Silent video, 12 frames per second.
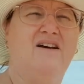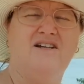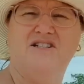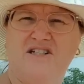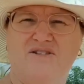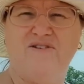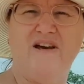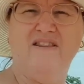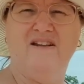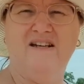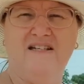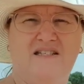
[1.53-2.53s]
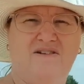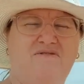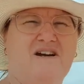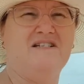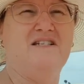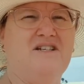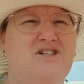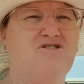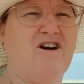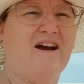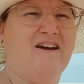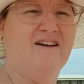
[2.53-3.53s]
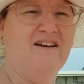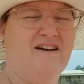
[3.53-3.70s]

I just found the lizard racing track.